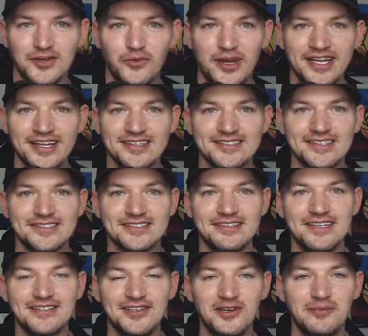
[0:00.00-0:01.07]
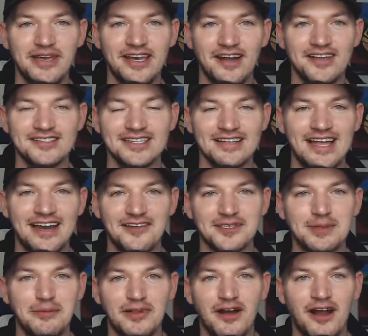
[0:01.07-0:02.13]
to win consistently too, because a lot of
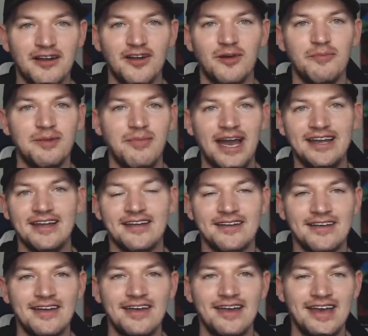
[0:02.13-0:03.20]
those people aren't open-minded.